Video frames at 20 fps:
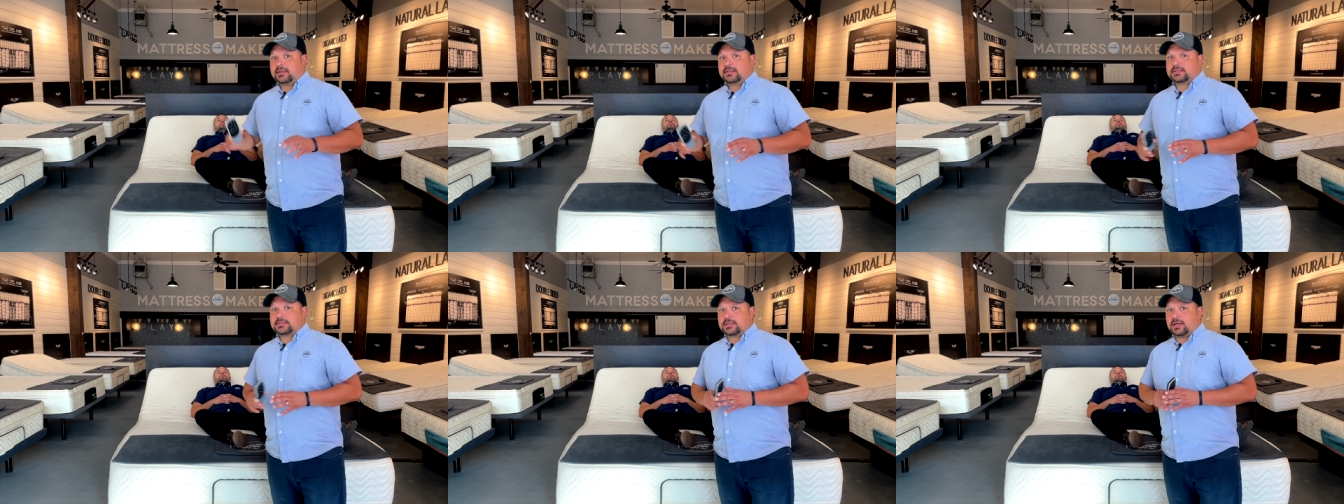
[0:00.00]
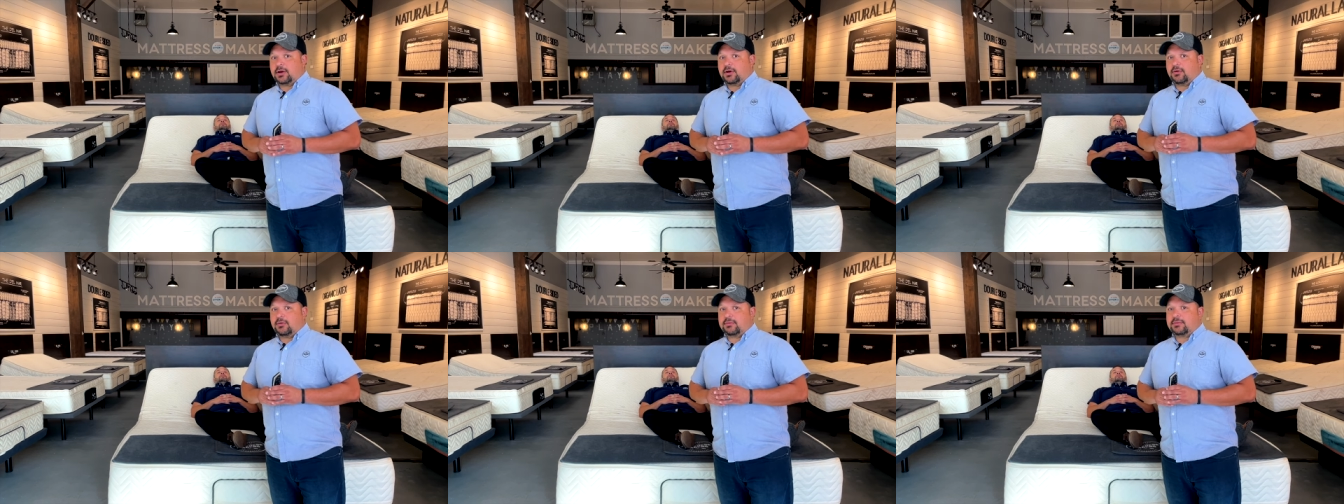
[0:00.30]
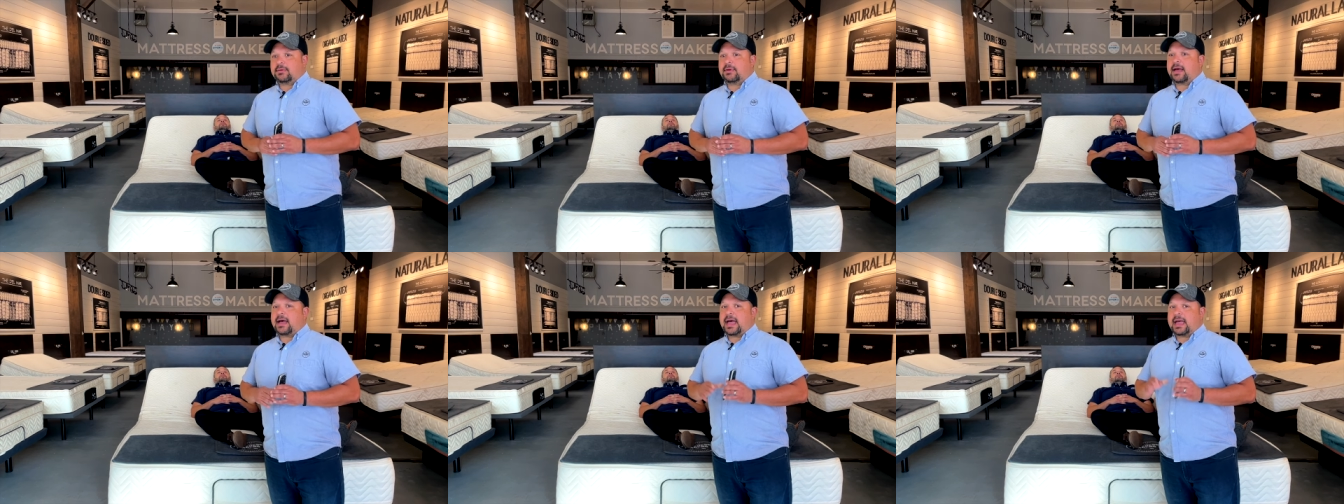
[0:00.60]

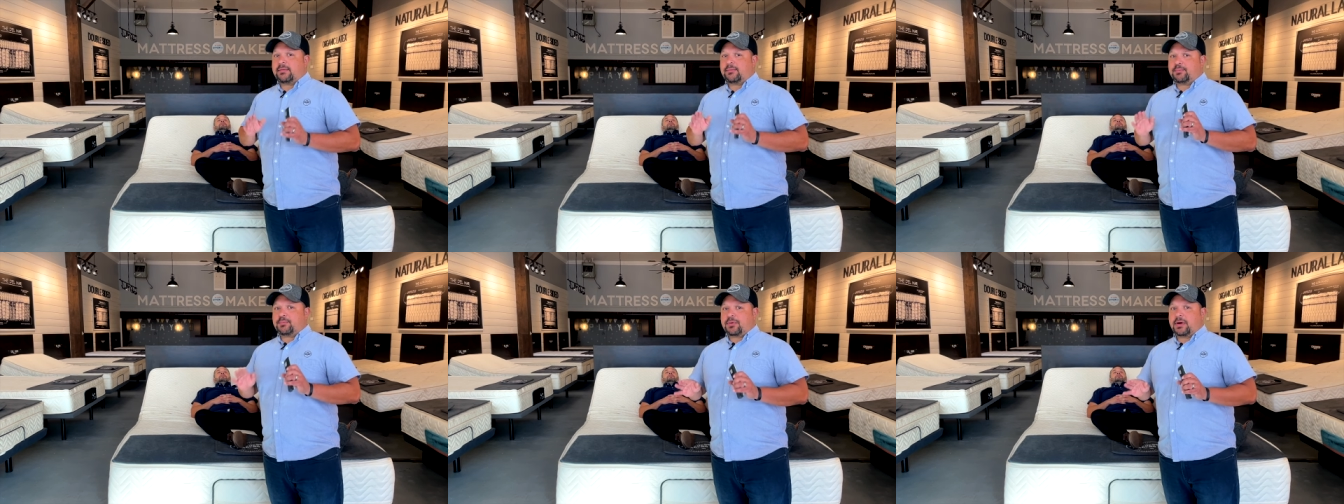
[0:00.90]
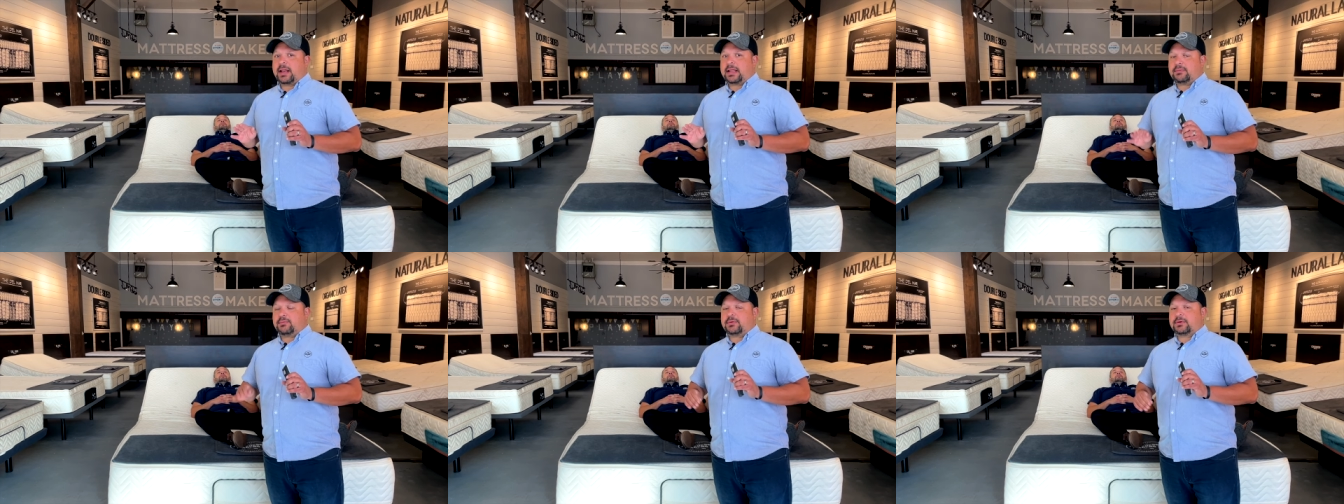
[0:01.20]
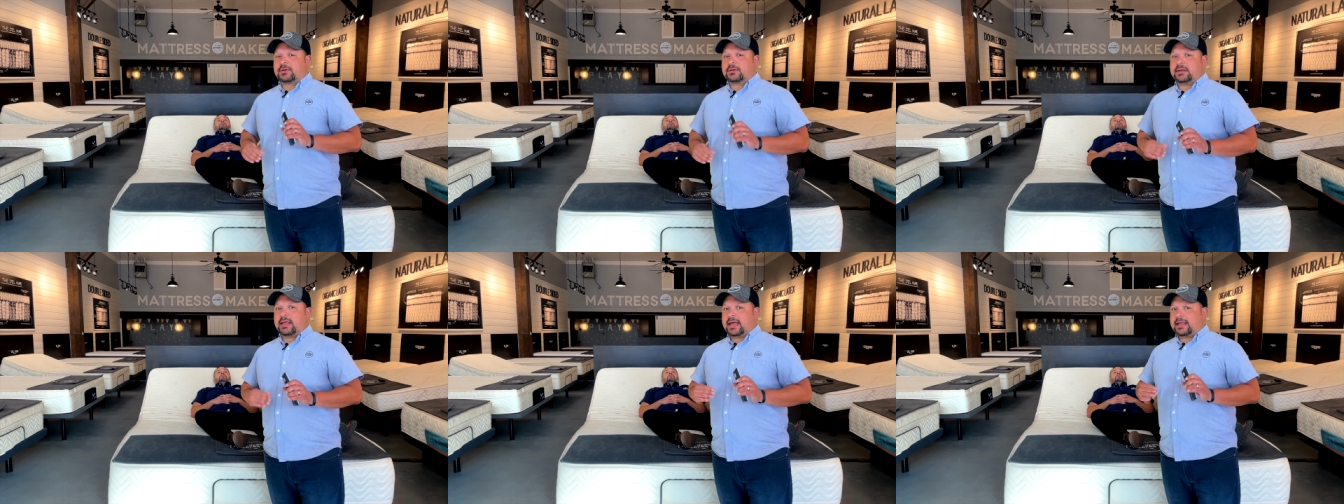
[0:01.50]
So I probably
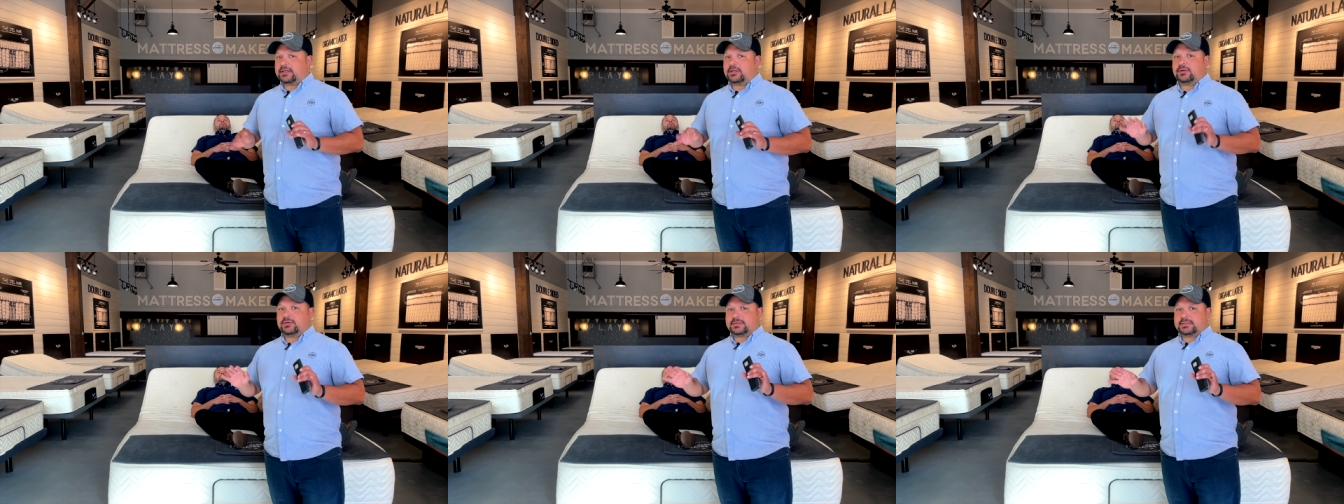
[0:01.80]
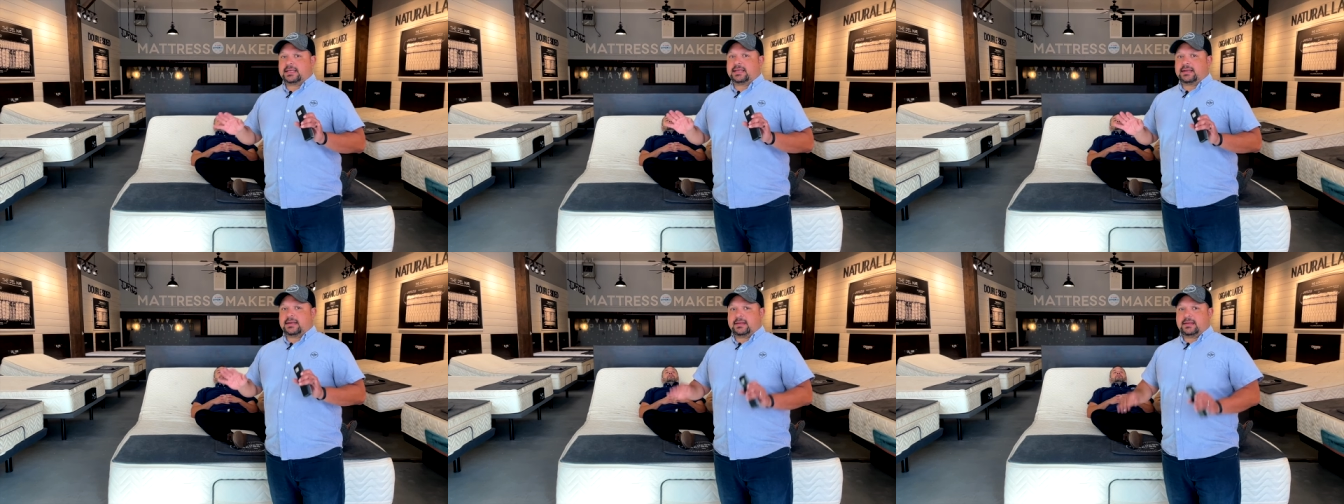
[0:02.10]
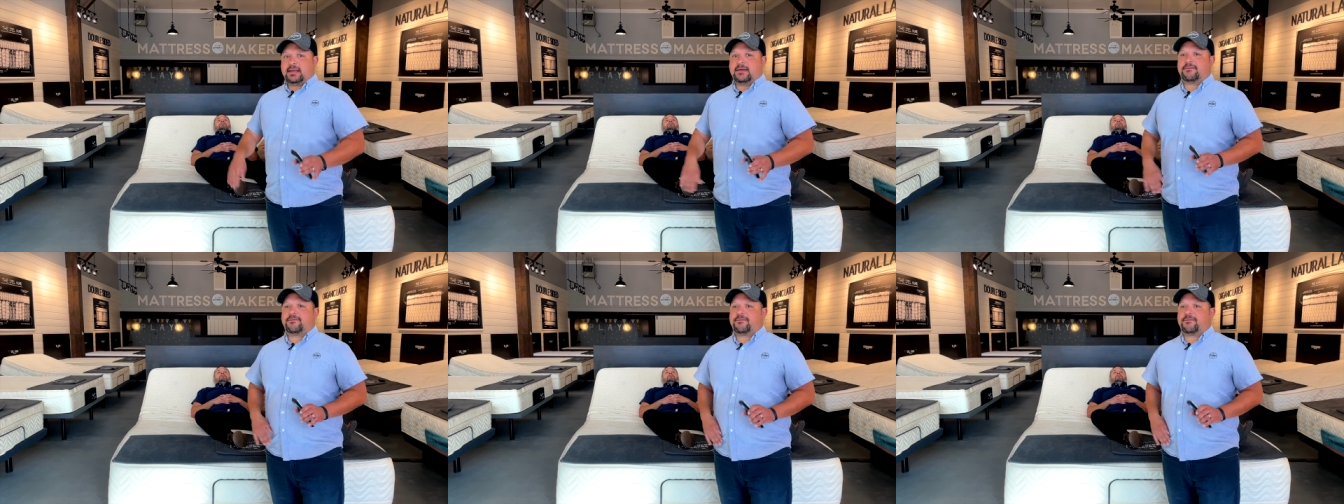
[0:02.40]
would not use it if